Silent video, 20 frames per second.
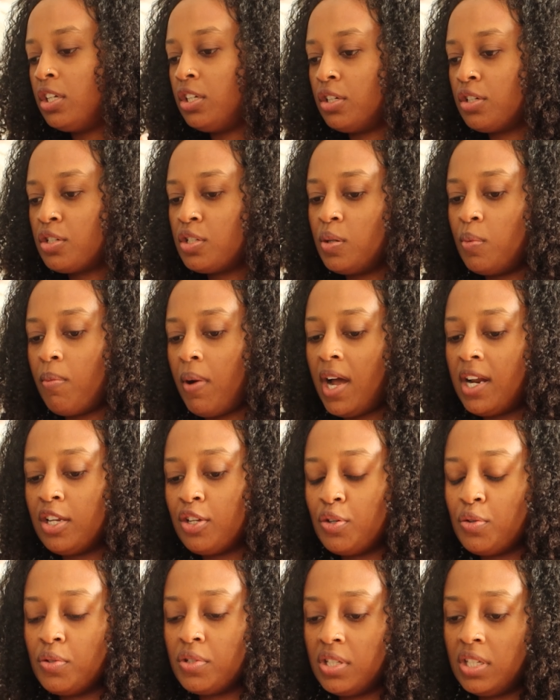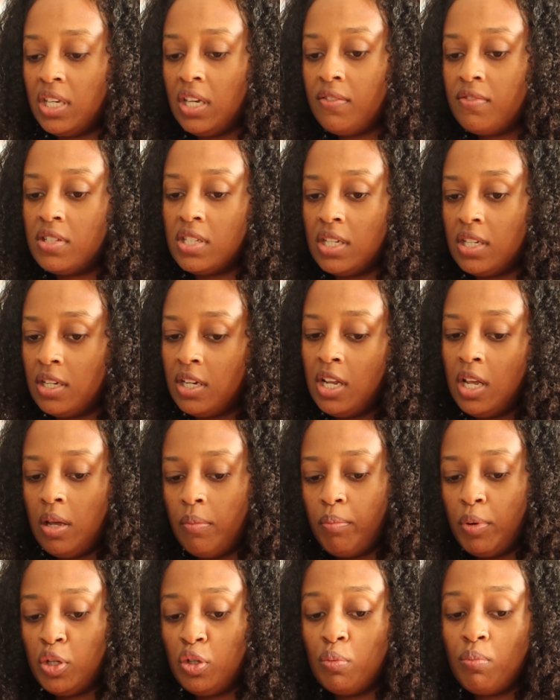you're somebody who is gifted,
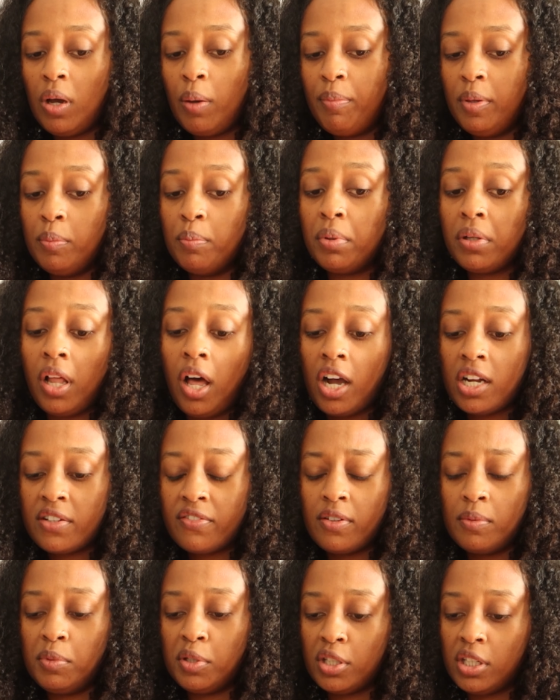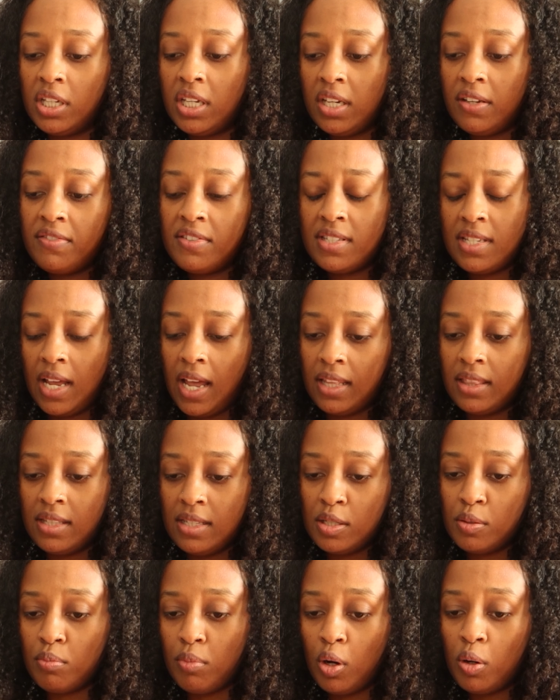but you might be blocked from your gifts at
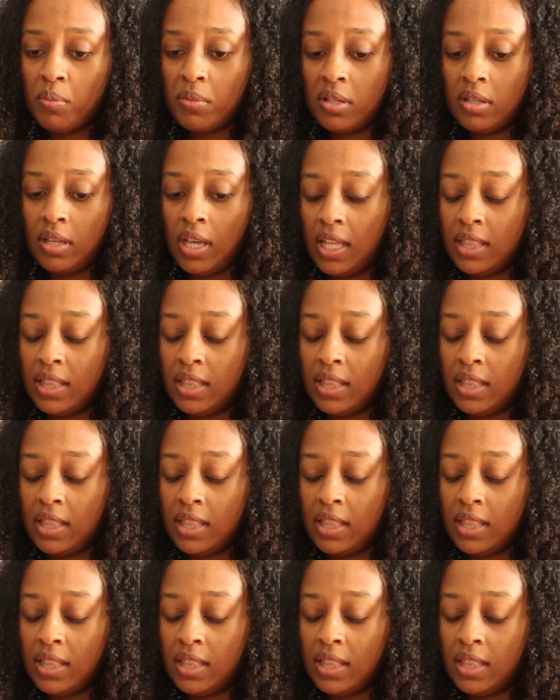these moment